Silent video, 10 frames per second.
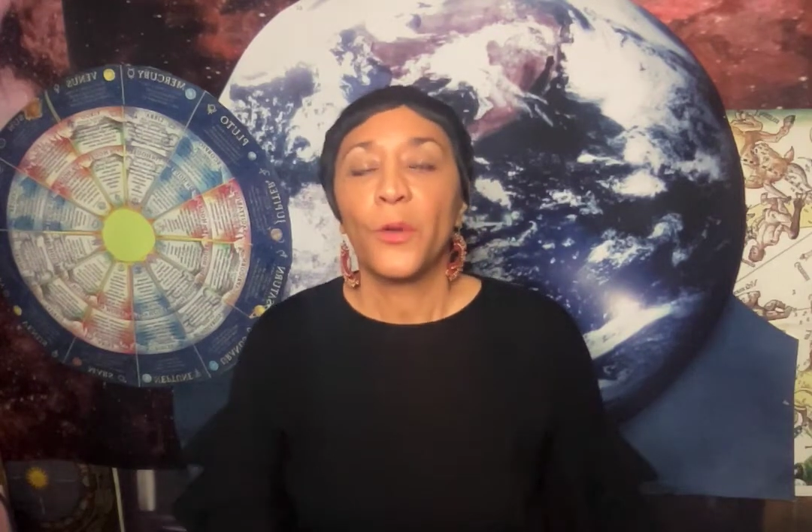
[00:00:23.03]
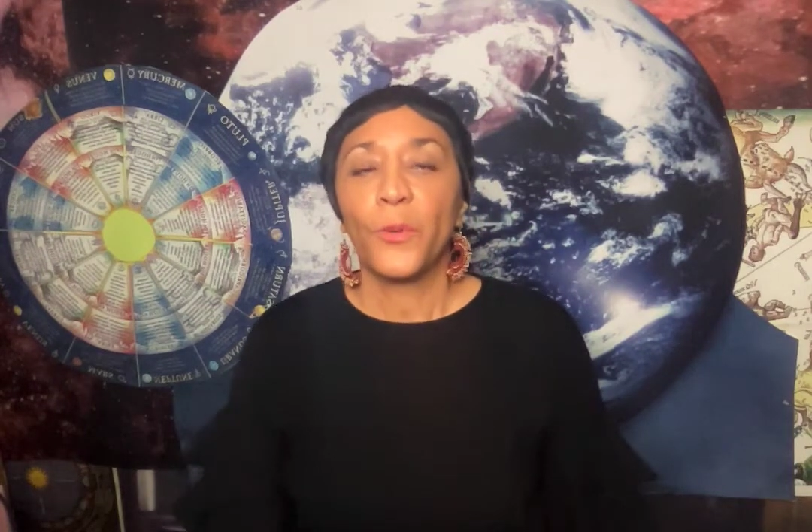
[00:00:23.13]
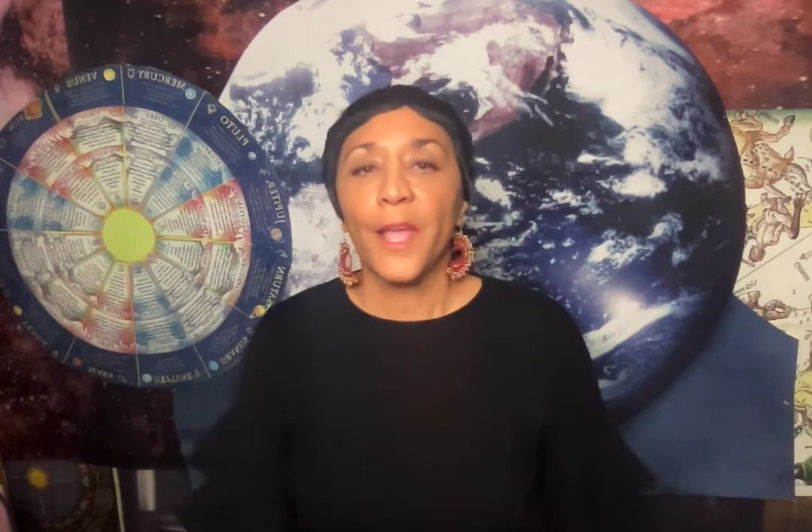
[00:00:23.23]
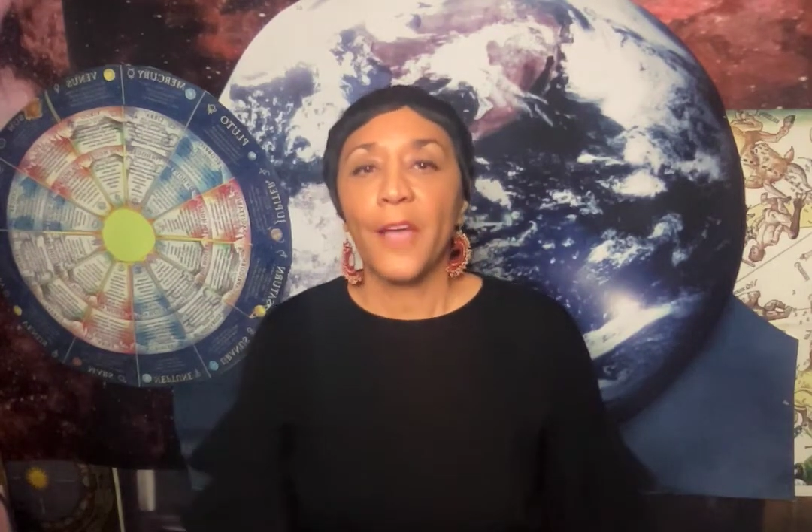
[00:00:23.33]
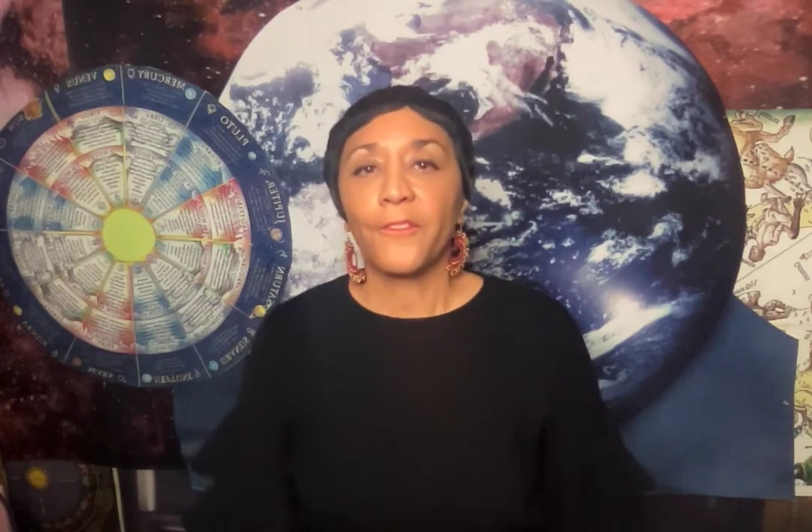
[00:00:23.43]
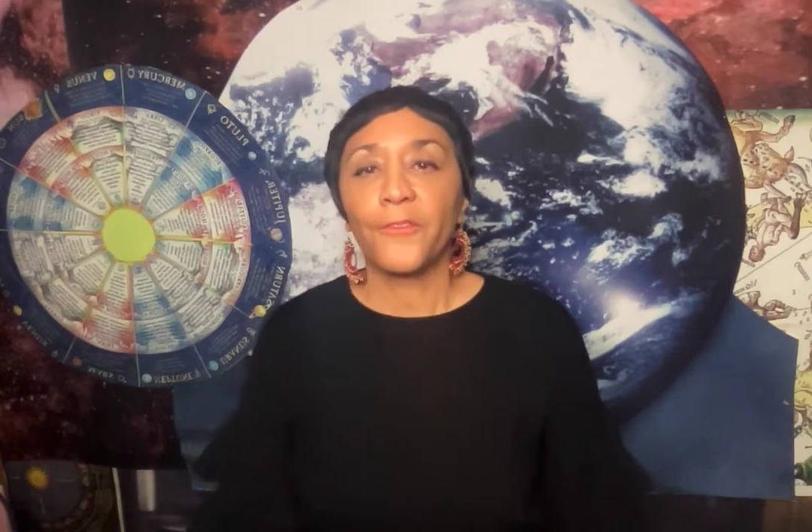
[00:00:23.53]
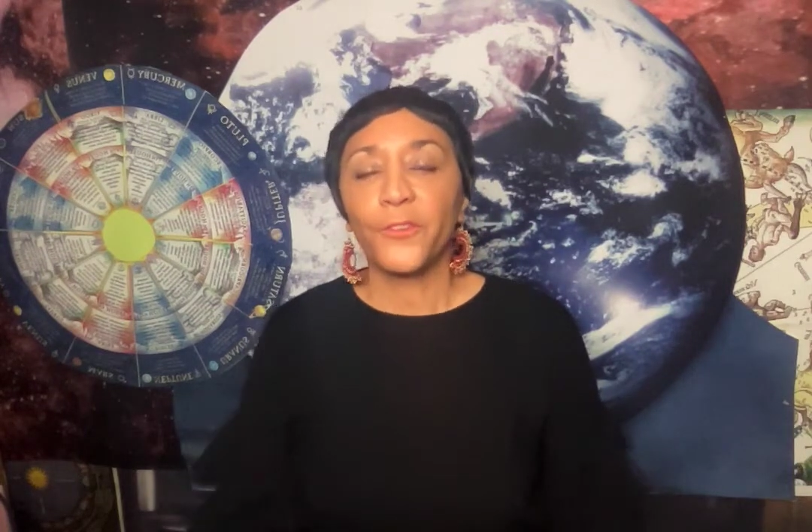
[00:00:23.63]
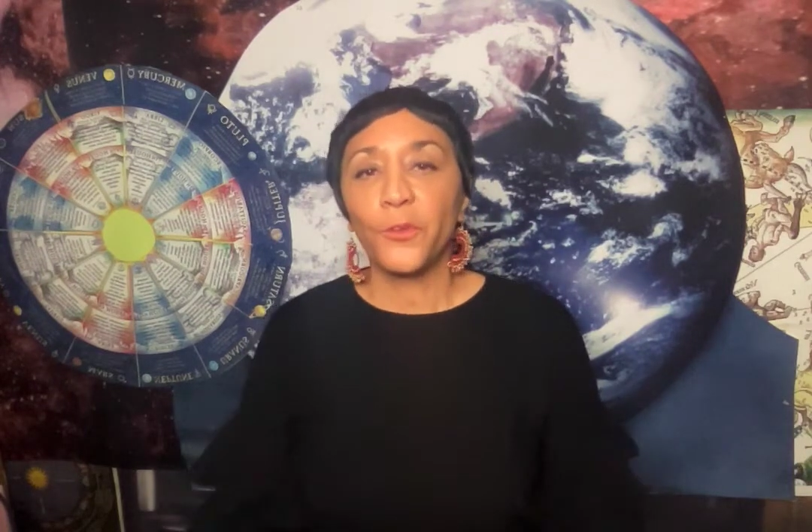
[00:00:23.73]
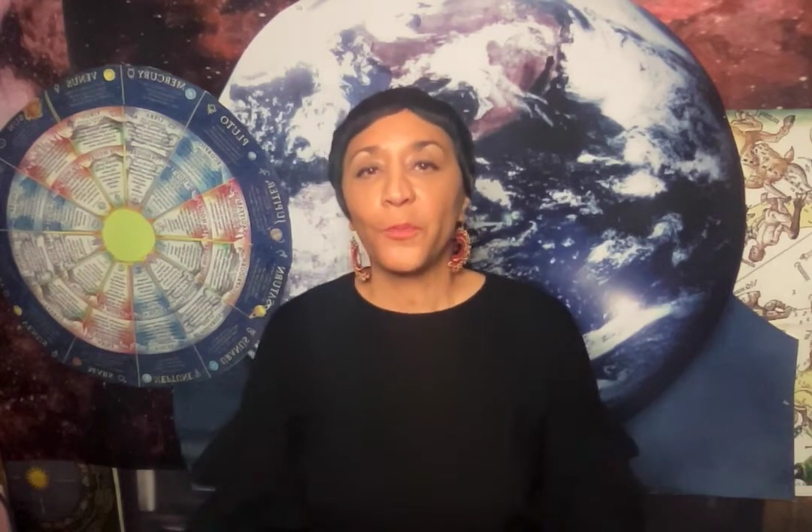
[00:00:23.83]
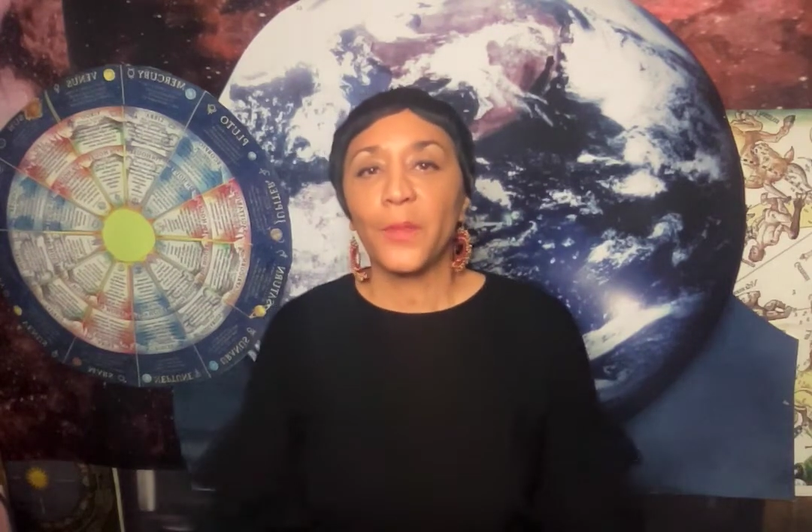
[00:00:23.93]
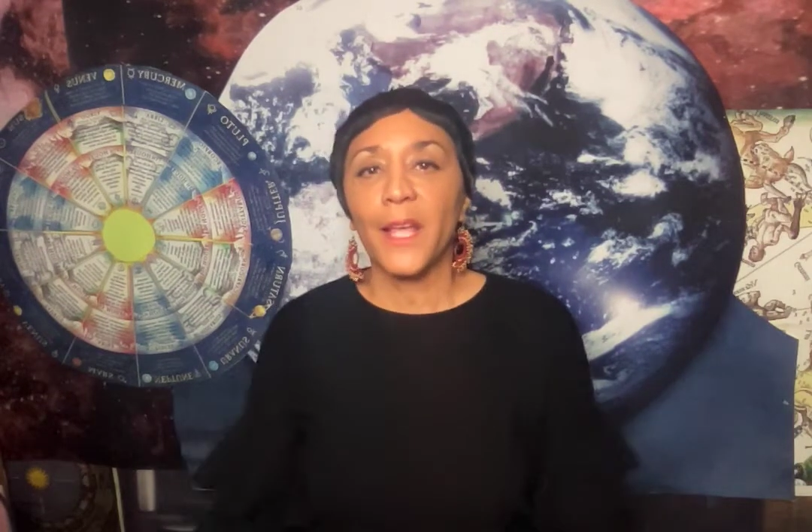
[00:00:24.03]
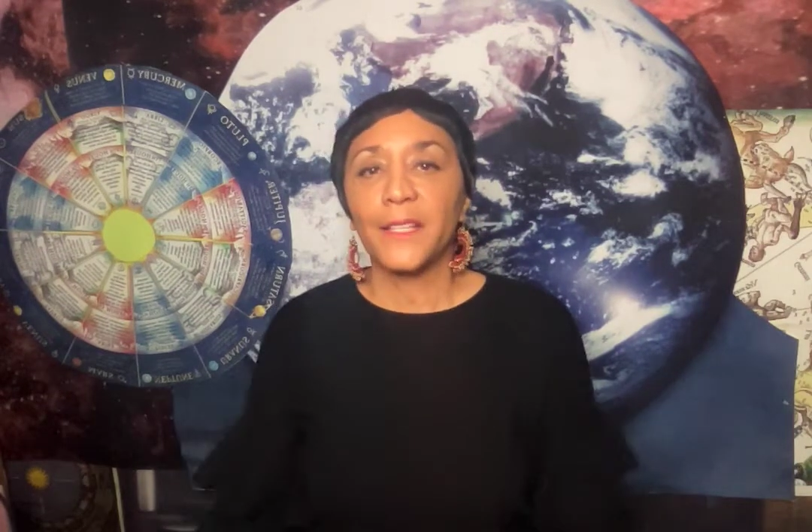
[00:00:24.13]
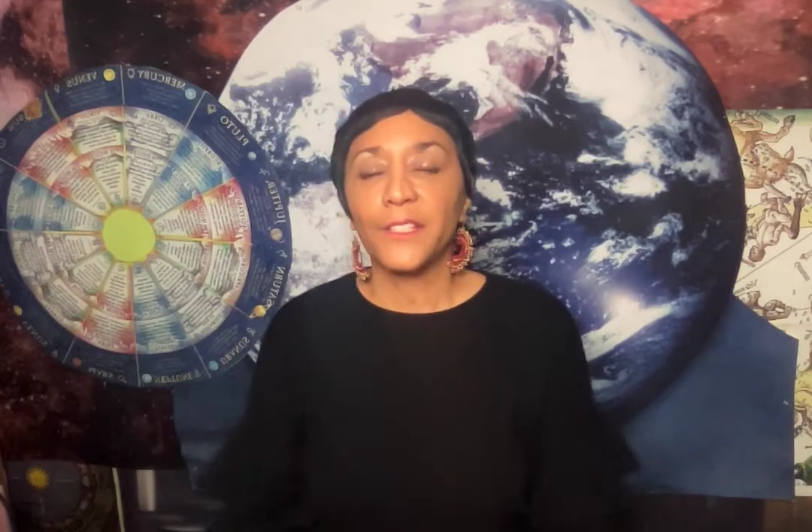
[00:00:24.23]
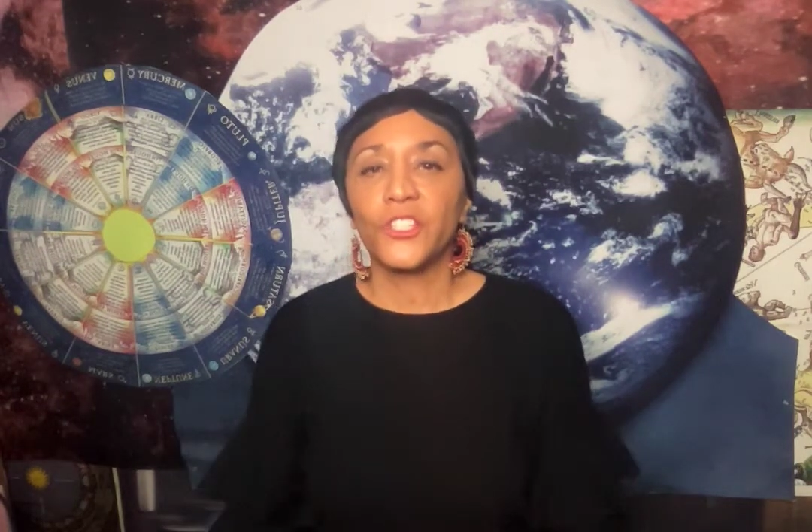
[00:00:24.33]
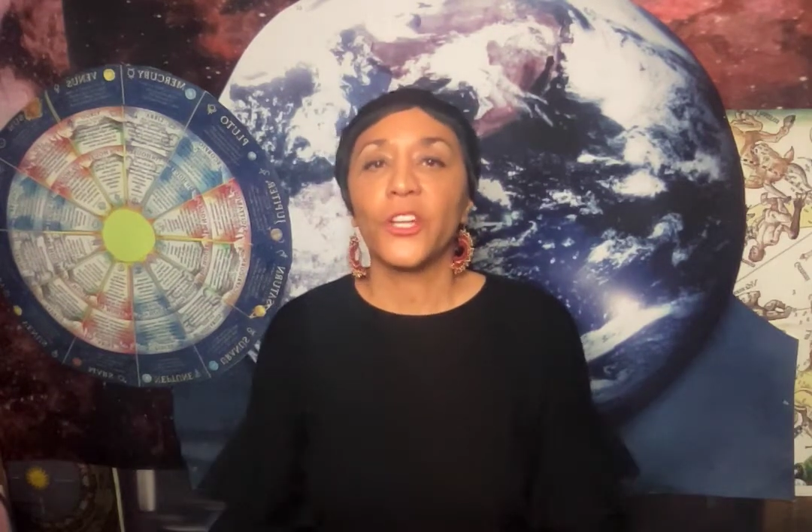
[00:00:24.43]
We have a few
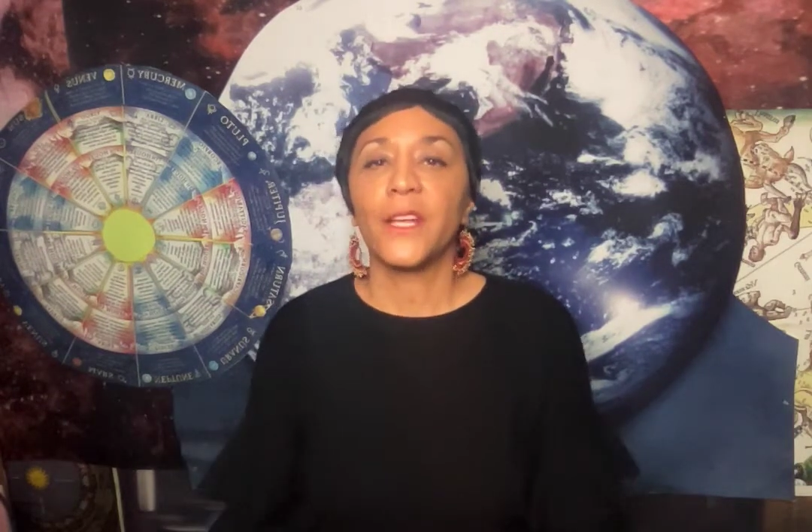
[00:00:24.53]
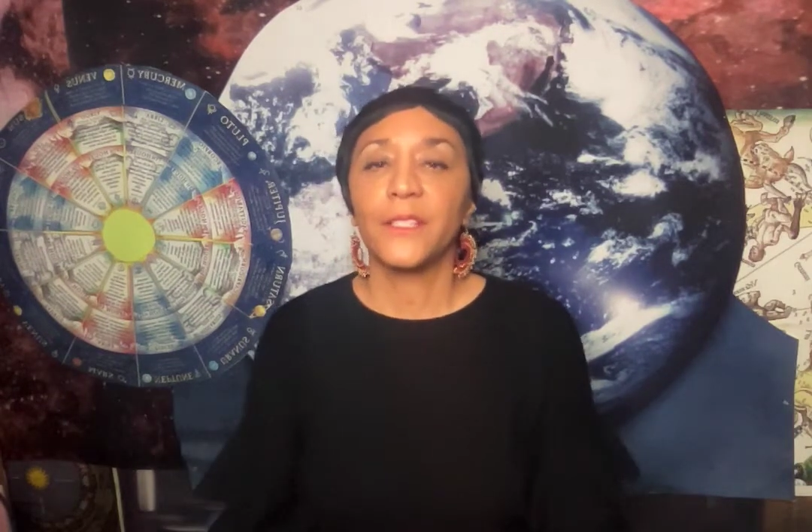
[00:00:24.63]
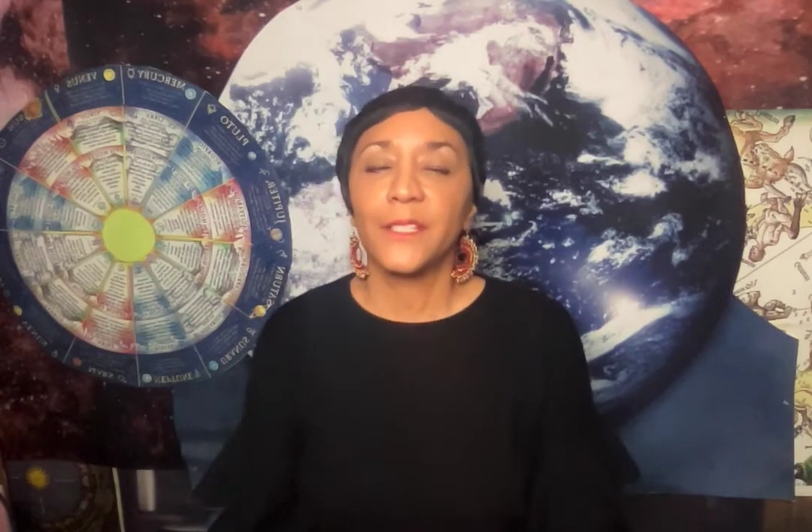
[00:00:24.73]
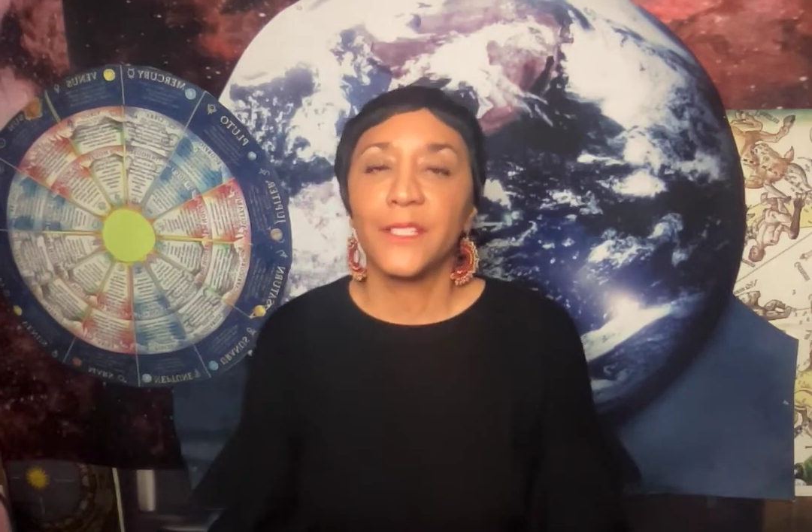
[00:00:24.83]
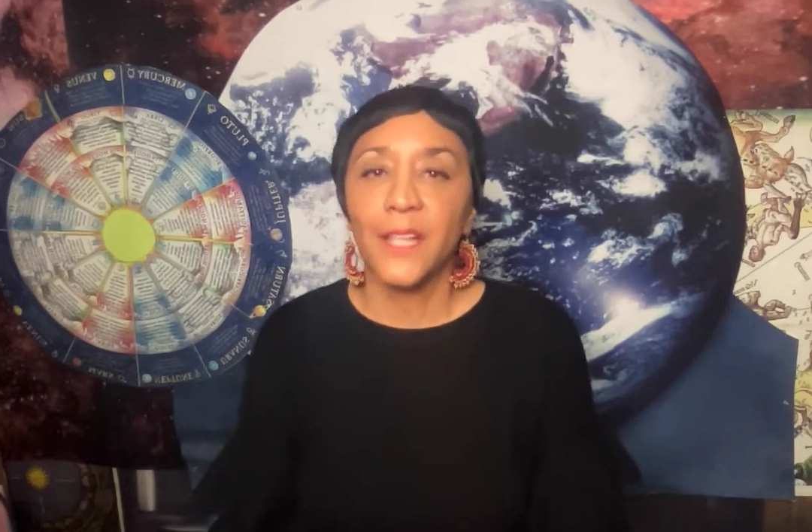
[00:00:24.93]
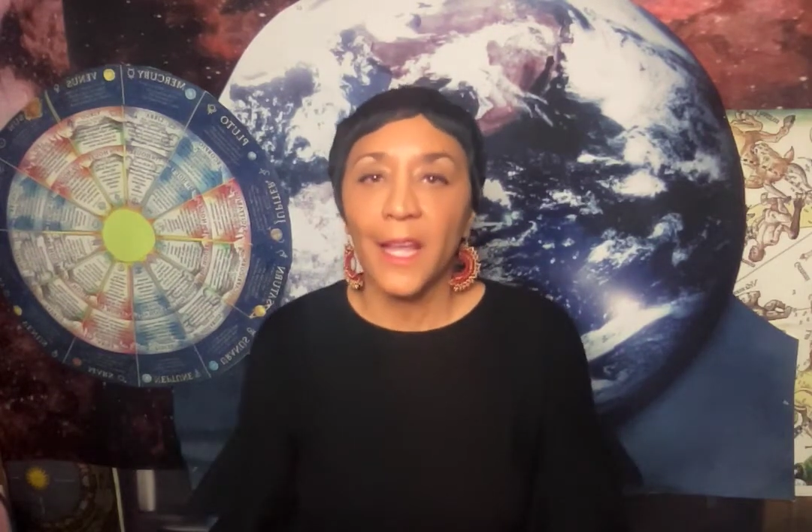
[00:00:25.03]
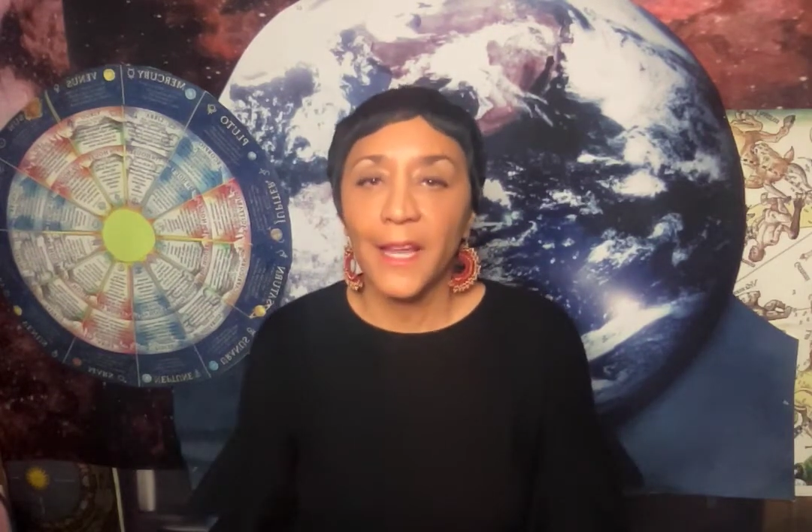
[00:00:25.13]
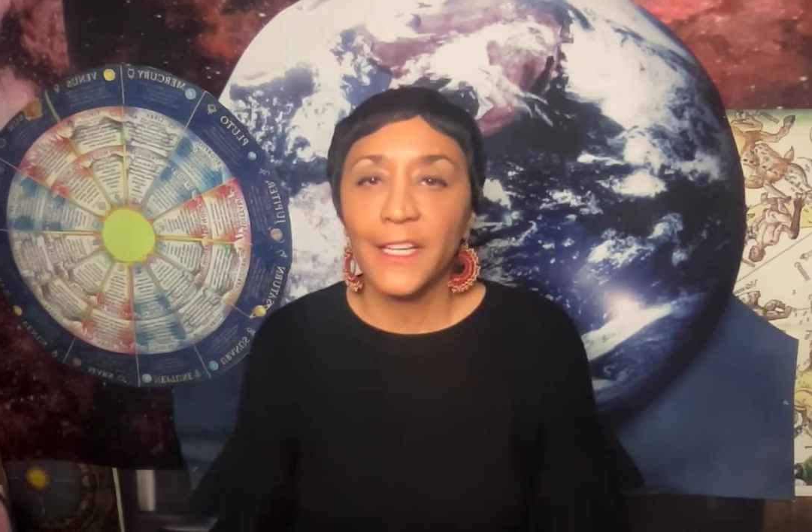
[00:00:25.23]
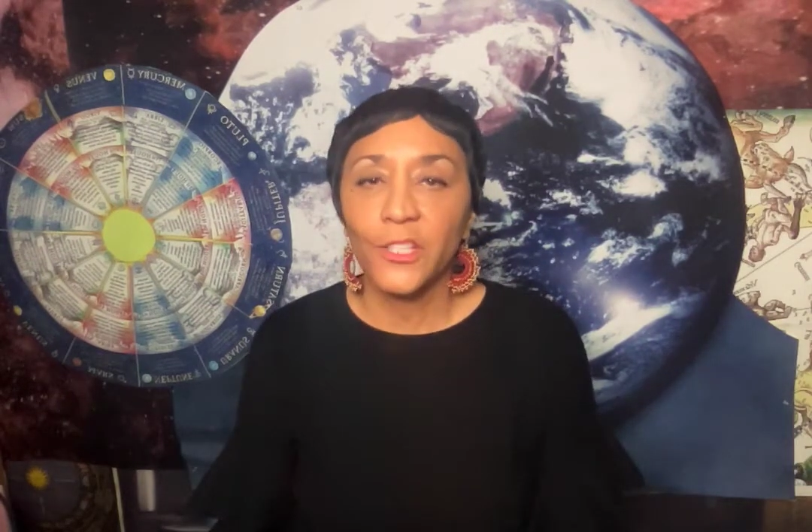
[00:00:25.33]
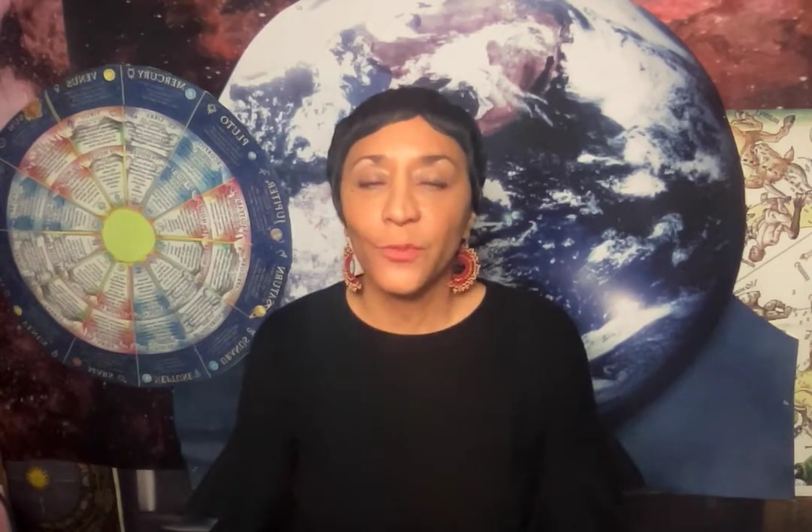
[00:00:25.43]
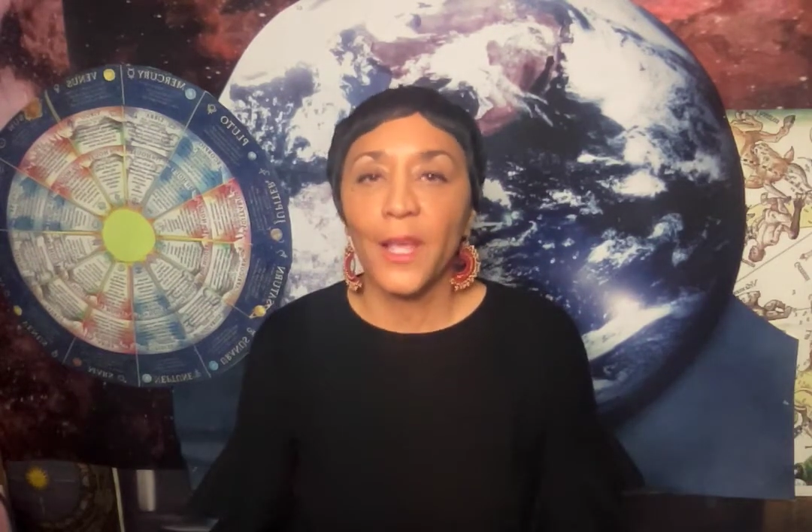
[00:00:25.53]
planets changing signs.